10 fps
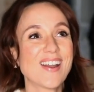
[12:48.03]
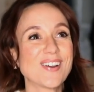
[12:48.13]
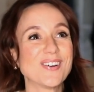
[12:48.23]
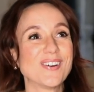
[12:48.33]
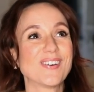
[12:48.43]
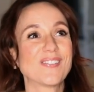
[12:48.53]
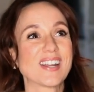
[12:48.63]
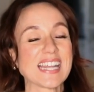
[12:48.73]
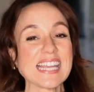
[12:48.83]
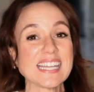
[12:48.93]
who,
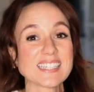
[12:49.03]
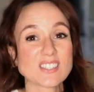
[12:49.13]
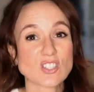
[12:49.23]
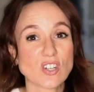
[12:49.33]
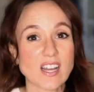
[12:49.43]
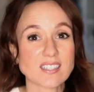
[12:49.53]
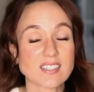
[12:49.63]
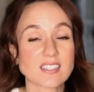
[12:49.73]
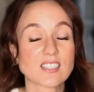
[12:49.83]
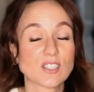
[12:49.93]
when he is
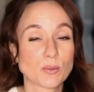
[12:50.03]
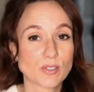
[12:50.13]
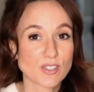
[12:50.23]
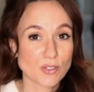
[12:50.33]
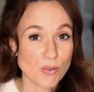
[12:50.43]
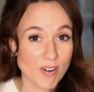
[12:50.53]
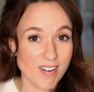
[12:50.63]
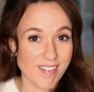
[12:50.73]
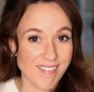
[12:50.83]
stressed, he will snore.